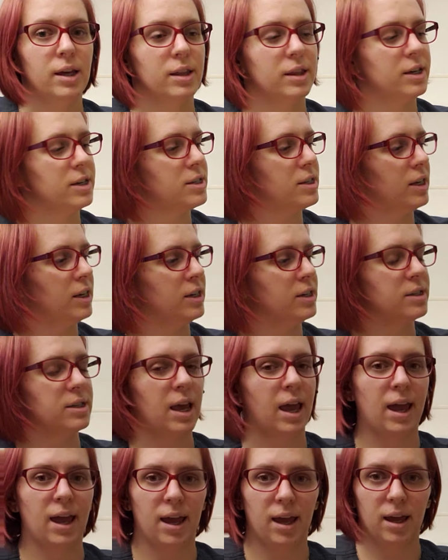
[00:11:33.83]
This is
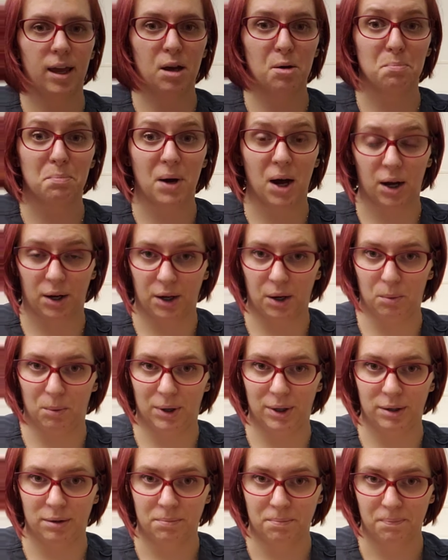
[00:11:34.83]
a pocket
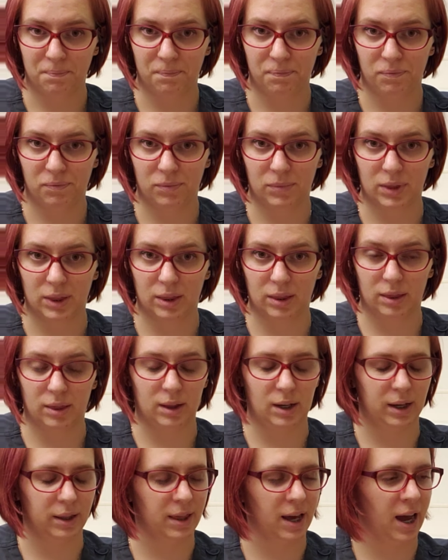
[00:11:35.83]
one
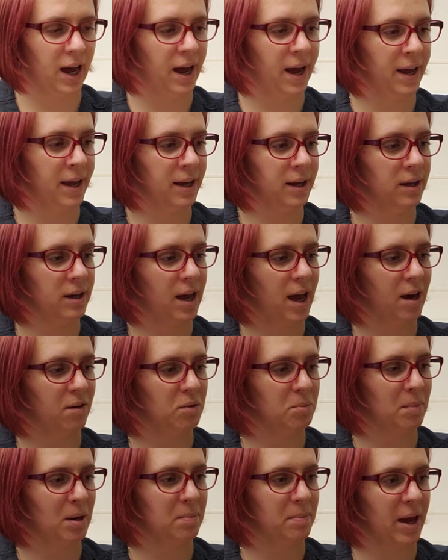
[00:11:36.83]
that I have
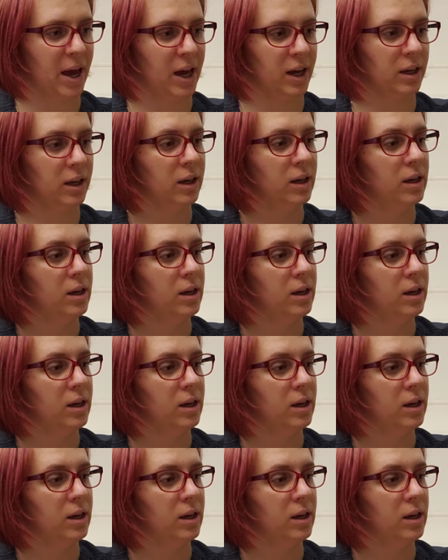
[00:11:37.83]
in my bag.